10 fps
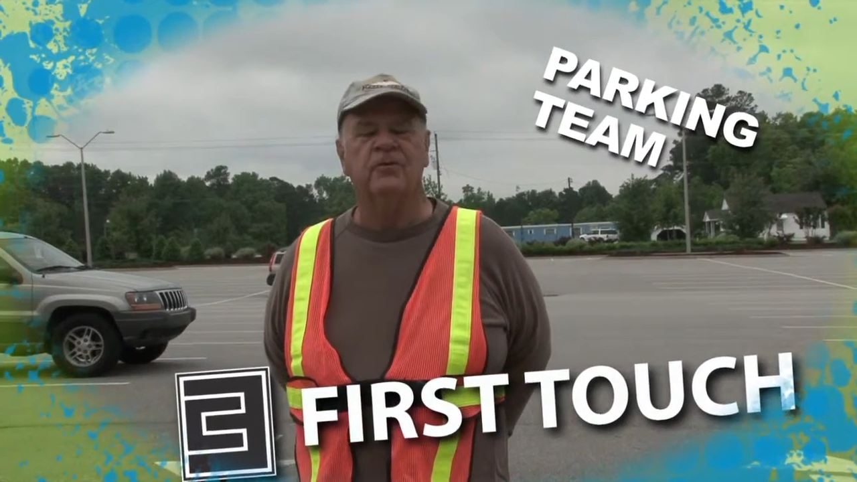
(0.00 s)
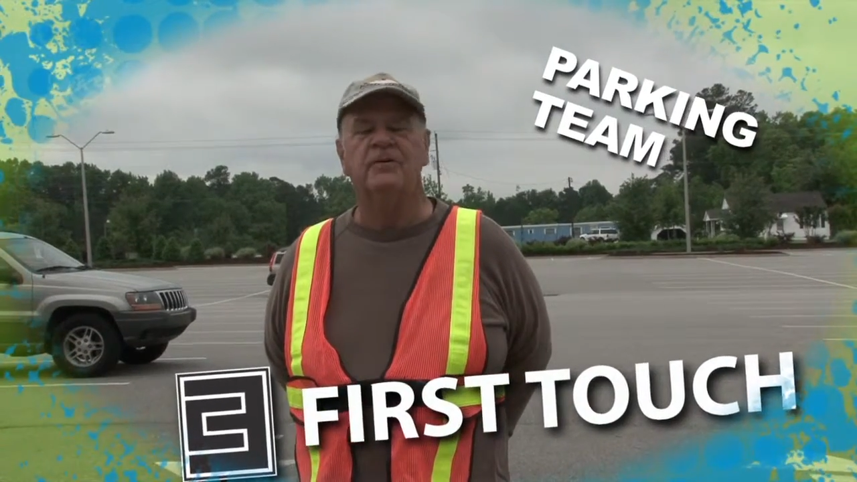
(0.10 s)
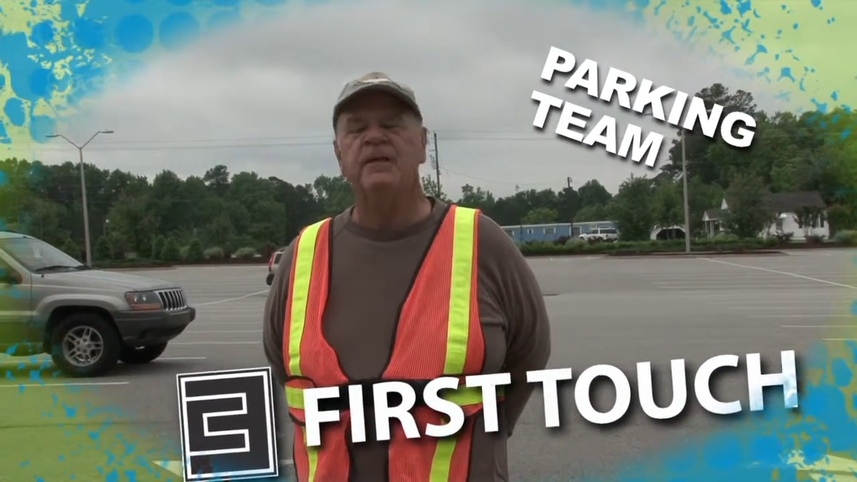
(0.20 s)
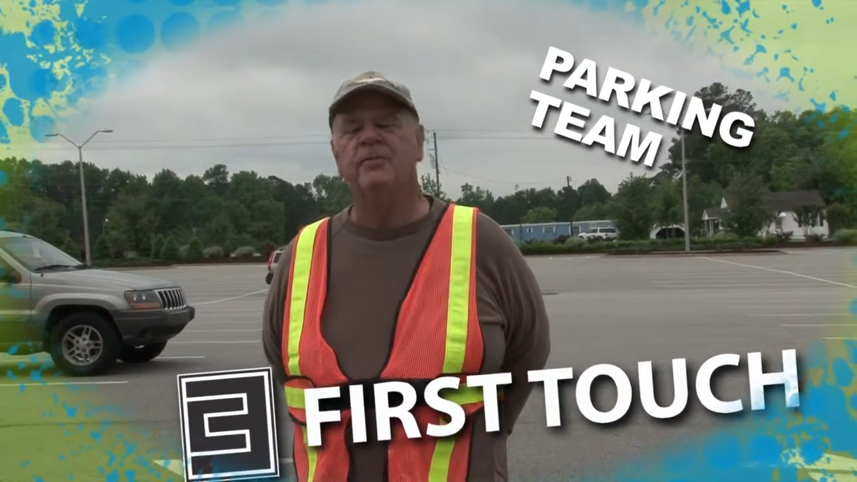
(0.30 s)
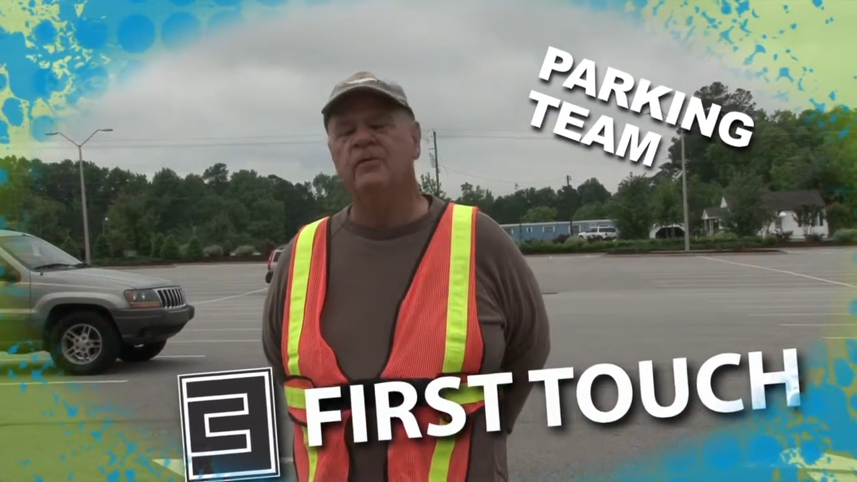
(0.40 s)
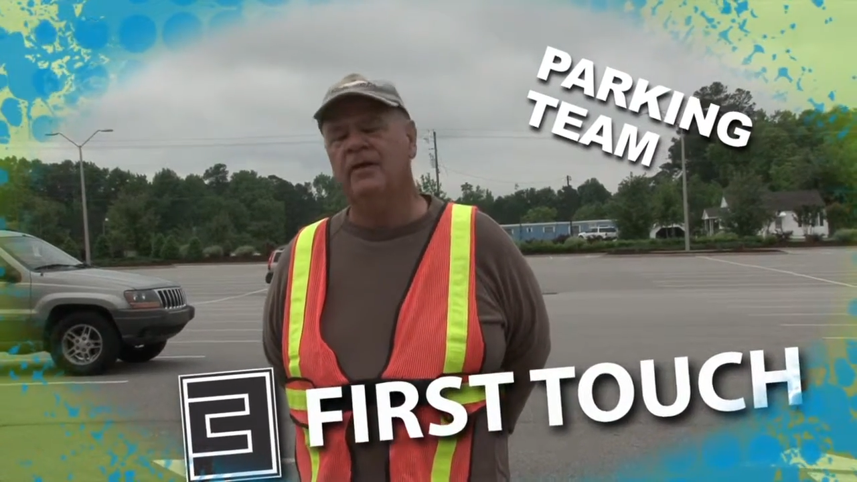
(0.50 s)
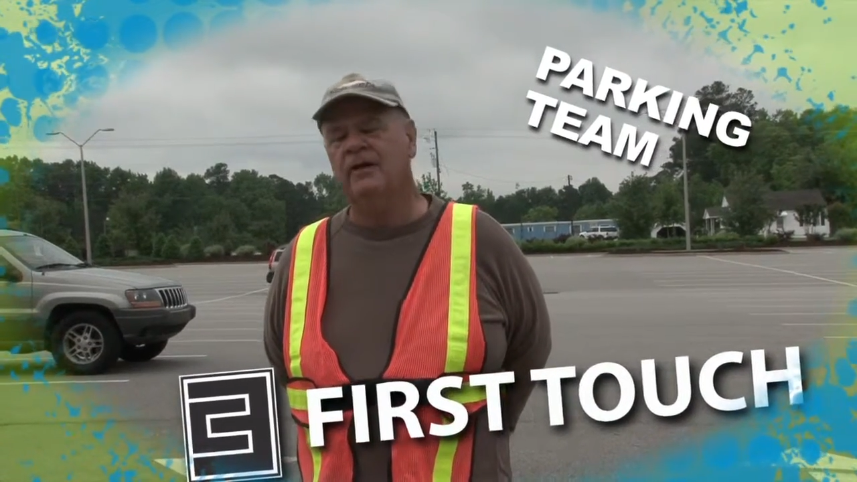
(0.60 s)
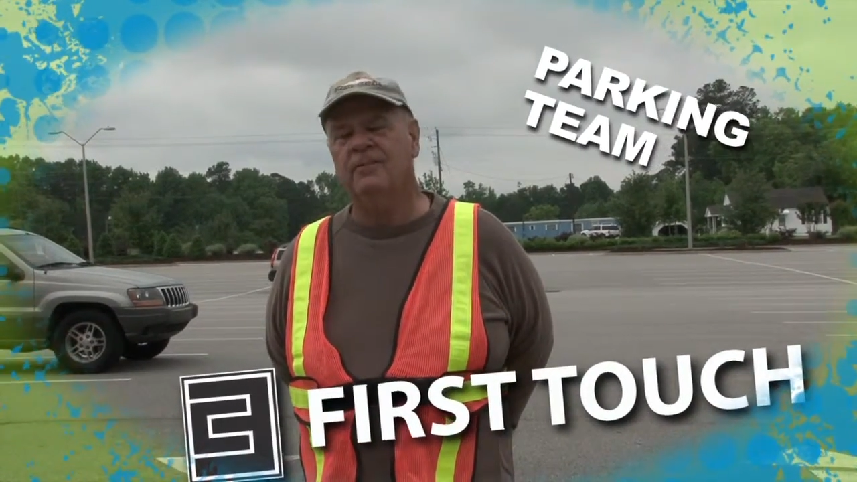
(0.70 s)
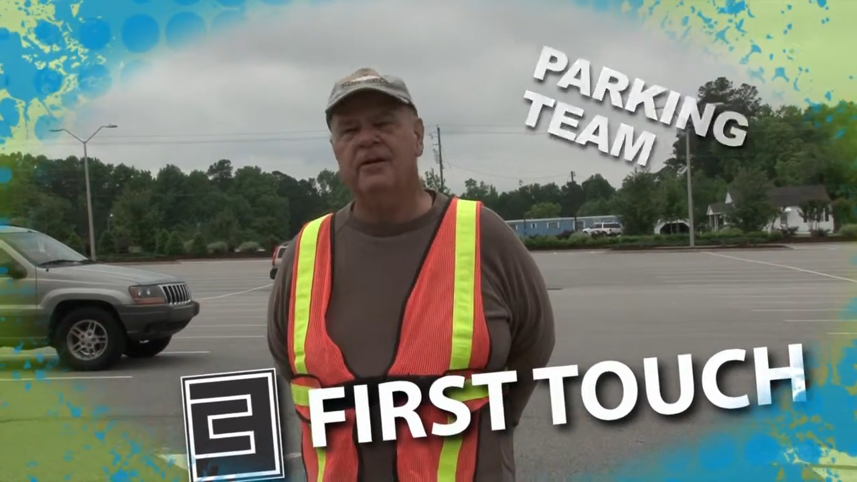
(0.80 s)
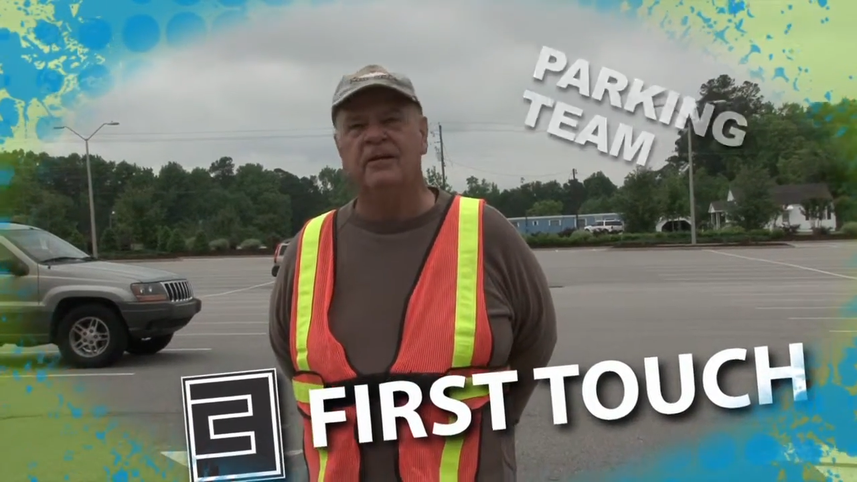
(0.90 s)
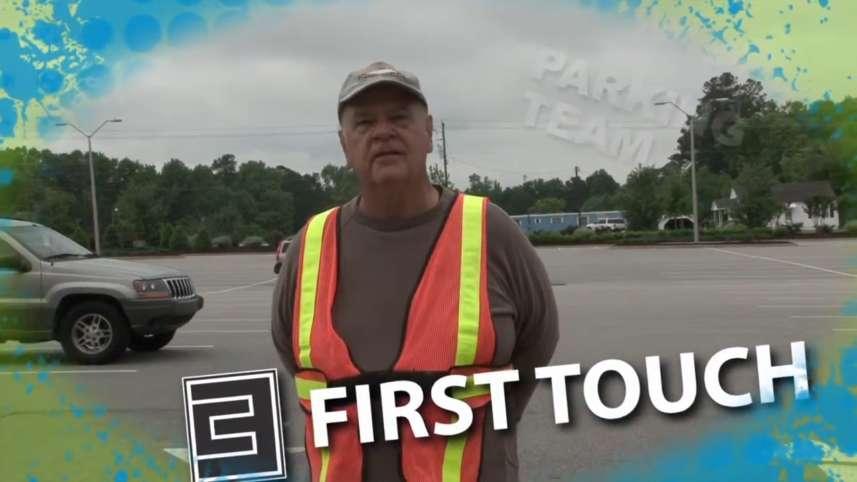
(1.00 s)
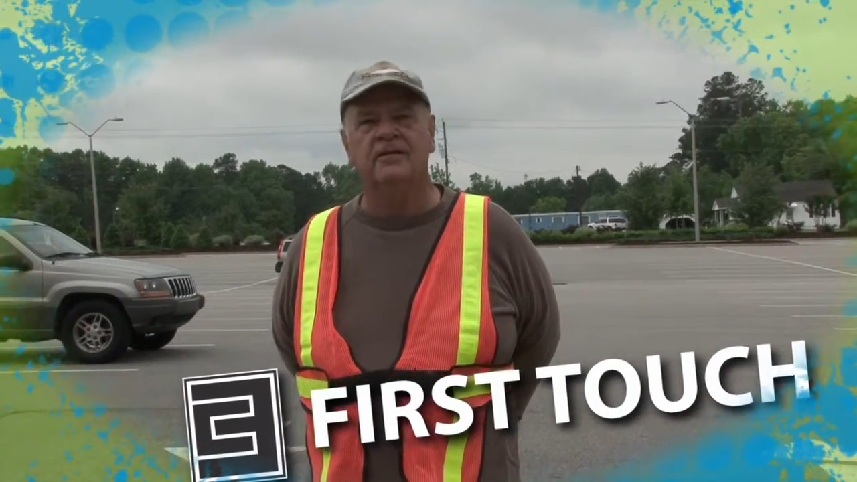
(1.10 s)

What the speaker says: greet people when they come in.